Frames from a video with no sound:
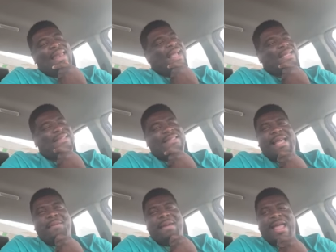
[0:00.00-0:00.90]
like I
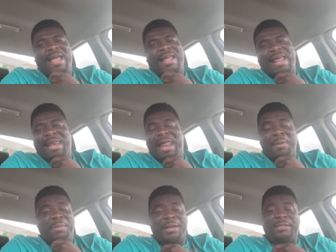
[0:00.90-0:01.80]
said, man, y'all hit that
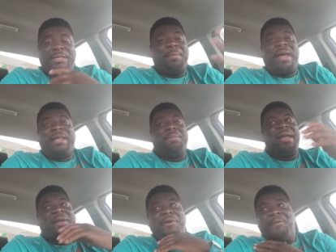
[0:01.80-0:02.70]
like button because I'm about to get
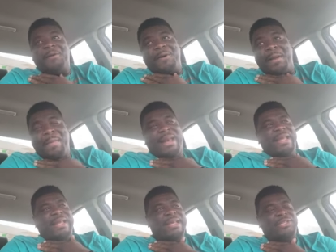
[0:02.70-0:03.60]
back on the road. I'm about to
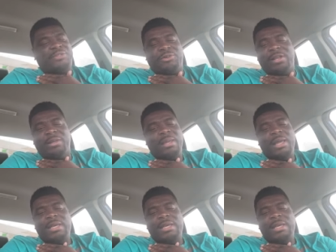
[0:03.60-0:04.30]
end this stream.